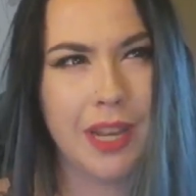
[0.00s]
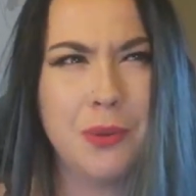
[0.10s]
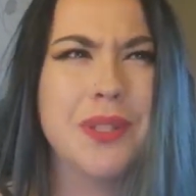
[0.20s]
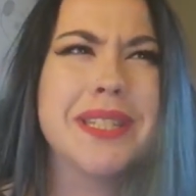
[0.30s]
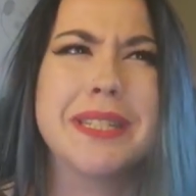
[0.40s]
I
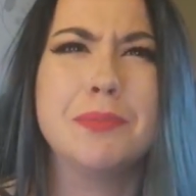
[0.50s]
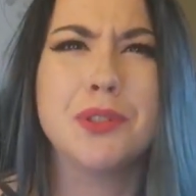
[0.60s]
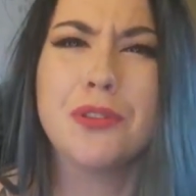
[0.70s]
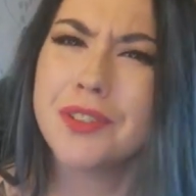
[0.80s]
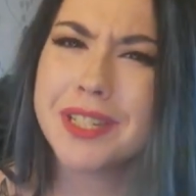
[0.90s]
know it
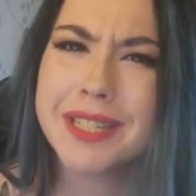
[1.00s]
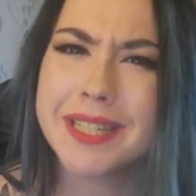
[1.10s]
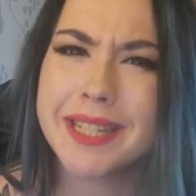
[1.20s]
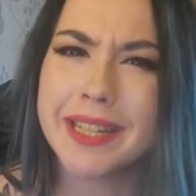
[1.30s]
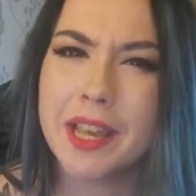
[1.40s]
seems obvious
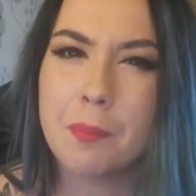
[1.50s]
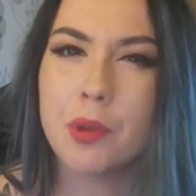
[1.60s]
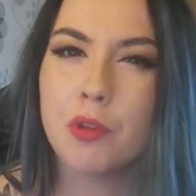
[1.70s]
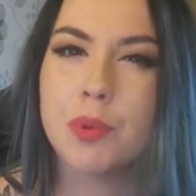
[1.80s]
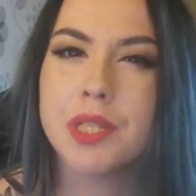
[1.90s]
to say that,
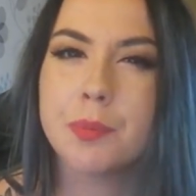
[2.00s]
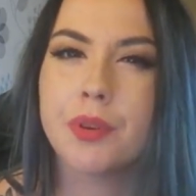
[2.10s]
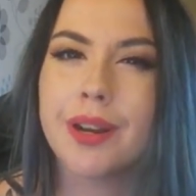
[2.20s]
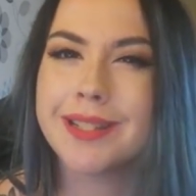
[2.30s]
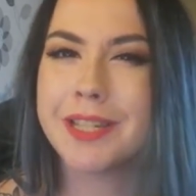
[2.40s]
but you'd be
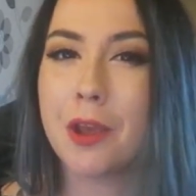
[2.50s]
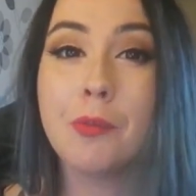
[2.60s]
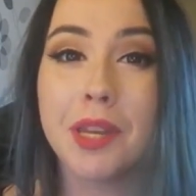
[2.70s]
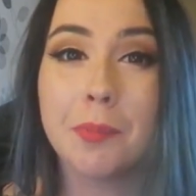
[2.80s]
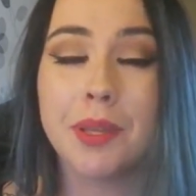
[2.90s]
surprised how
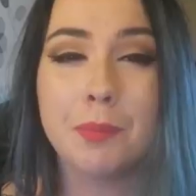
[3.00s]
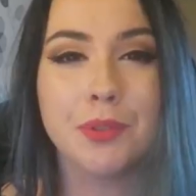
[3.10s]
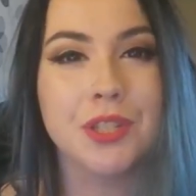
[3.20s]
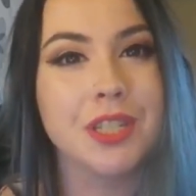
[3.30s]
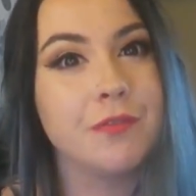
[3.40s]
many
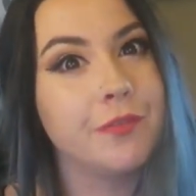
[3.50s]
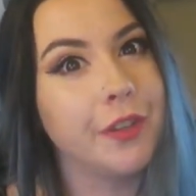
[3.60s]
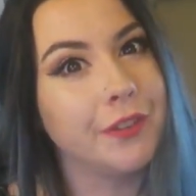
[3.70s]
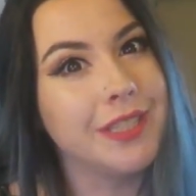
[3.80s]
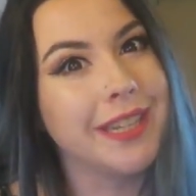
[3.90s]
people just
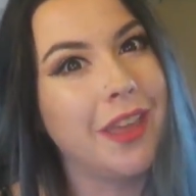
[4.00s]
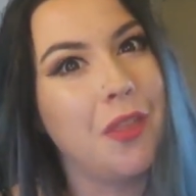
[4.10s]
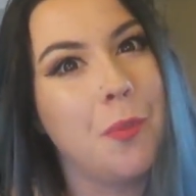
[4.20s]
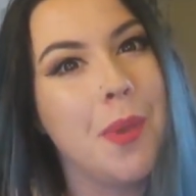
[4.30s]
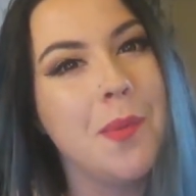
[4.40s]
failed to
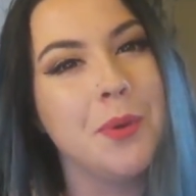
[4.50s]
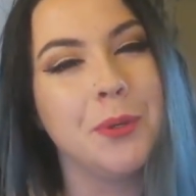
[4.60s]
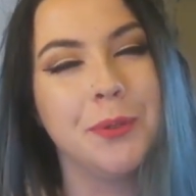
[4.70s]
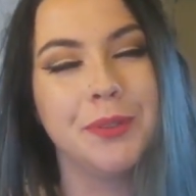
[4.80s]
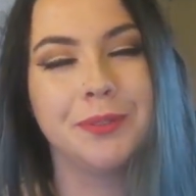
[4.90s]
get the
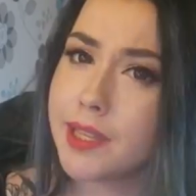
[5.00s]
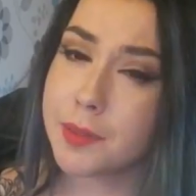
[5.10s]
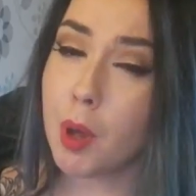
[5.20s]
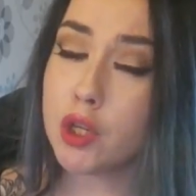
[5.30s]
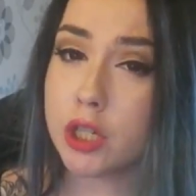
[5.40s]
memo.
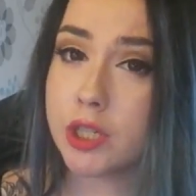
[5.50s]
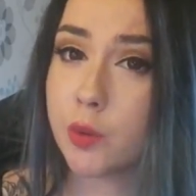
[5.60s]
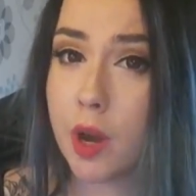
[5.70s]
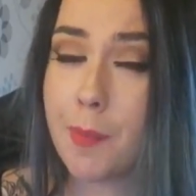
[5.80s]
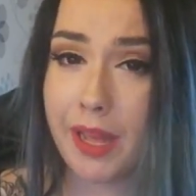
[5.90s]

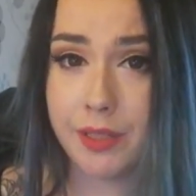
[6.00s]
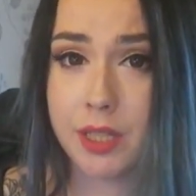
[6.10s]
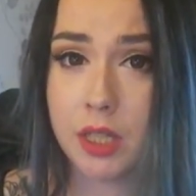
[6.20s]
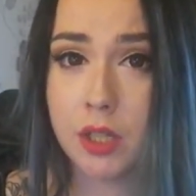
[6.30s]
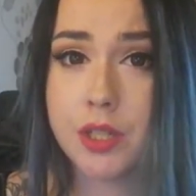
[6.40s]

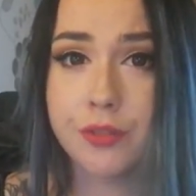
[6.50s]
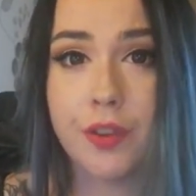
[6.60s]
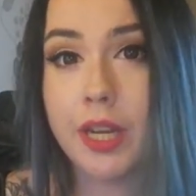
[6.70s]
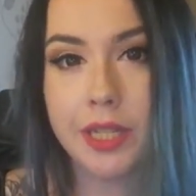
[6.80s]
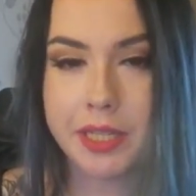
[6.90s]
SmallDongSquarePants here is a
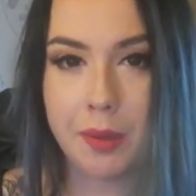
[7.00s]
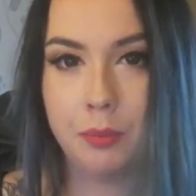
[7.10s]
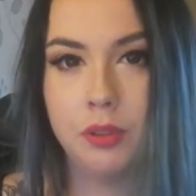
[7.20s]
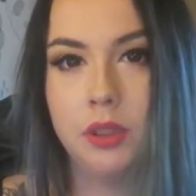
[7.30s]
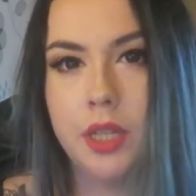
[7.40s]
fine
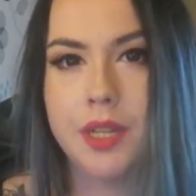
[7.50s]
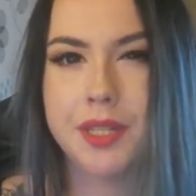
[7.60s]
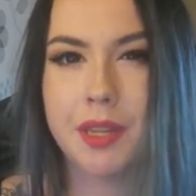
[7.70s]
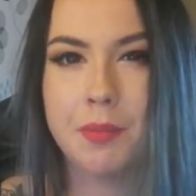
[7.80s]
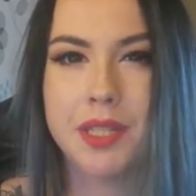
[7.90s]
example and
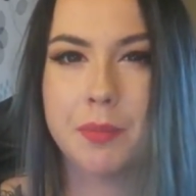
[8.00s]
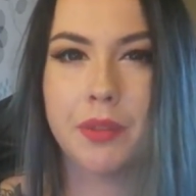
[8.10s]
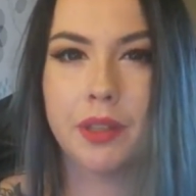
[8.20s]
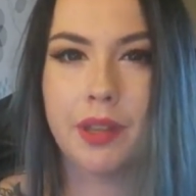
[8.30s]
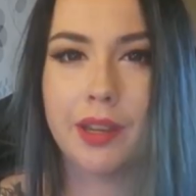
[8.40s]
has sent me
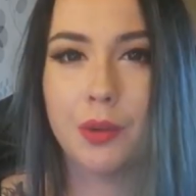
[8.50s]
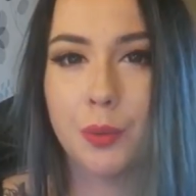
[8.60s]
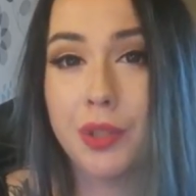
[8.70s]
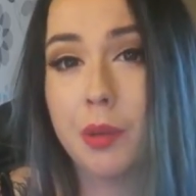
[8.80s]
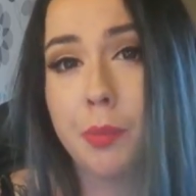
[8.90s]
something that I
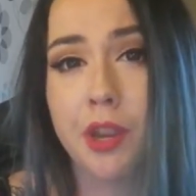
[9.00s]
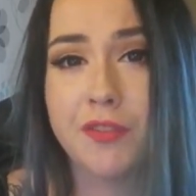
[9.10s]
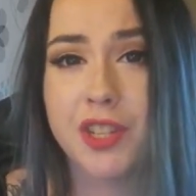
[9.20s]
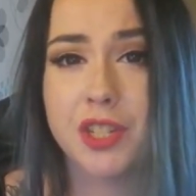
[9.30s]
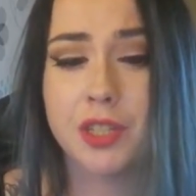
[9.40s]
can only
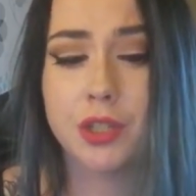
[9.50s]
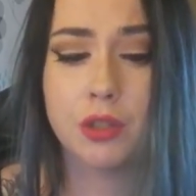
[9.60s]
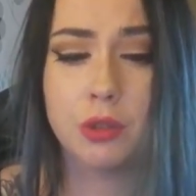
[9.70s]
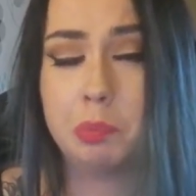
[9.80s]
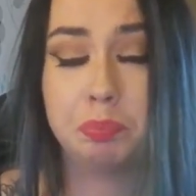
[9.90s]
compare visually
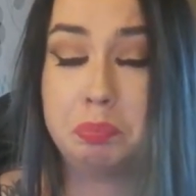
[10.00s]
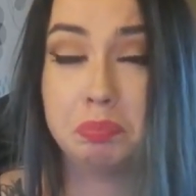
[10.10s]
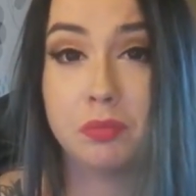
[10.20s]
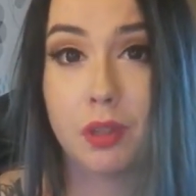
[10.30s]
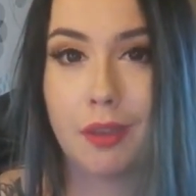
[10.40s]
to
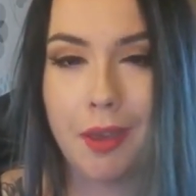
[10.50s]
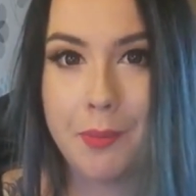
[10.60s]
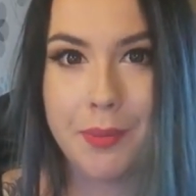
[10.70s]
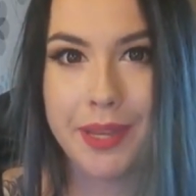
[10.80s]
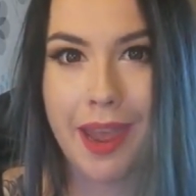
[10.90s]

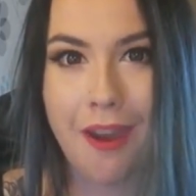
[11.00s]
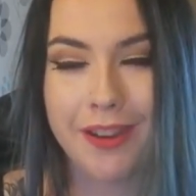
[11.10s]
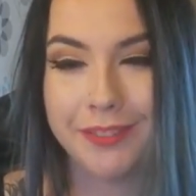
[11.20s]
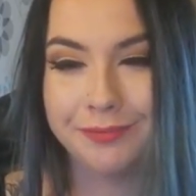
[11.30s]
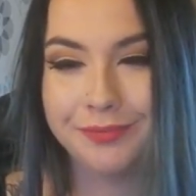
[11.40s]
a baby carrot.